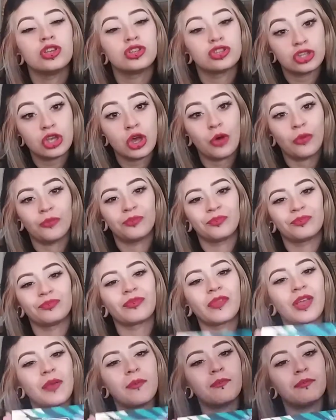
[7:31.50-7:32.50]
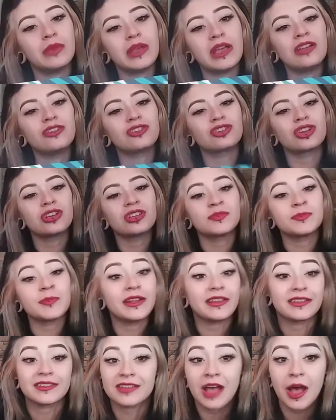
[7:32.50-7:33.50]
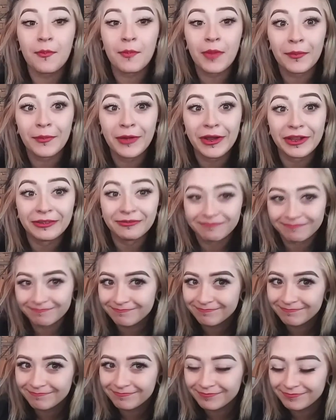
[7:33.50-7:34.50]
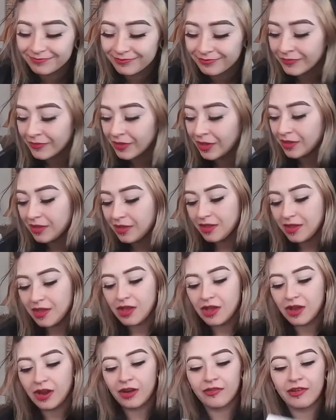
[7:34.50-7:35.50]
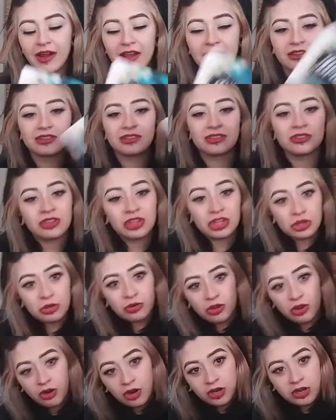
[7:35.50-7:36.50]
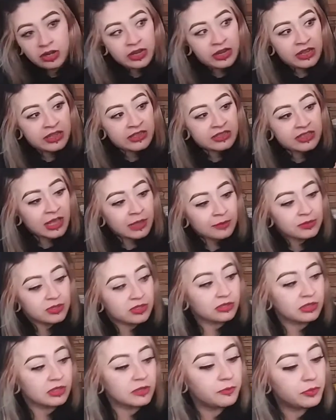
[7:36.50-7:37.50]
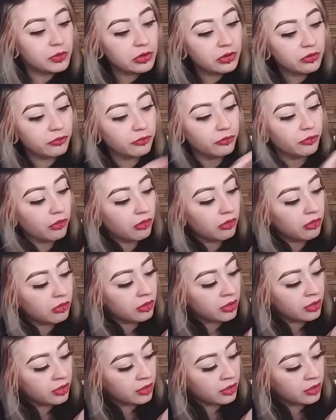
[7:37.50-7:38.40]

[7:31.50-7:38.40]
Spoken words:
So, BH Cosmetics got my money. Alright, so the unicorn is absolutely beautiful.